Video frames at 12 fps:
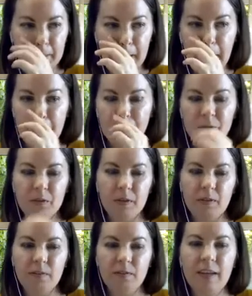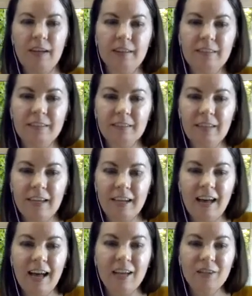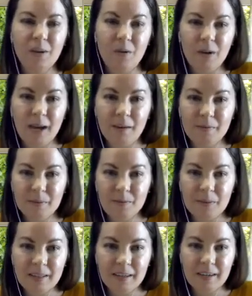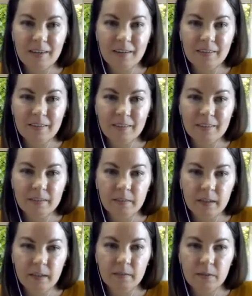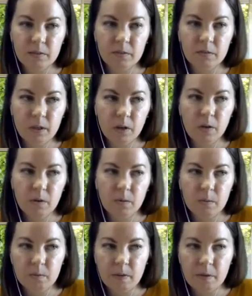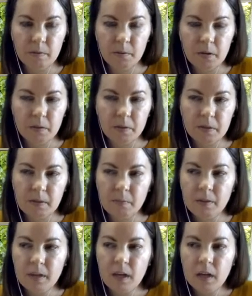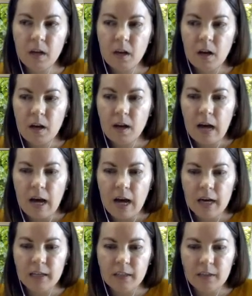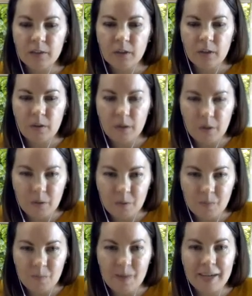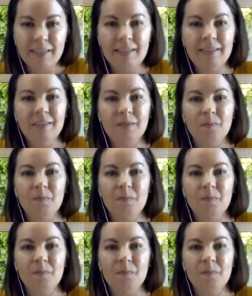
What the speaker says: after the event, and I don't have to be there. I don't have to go everywhere with them. I need to go home. I need to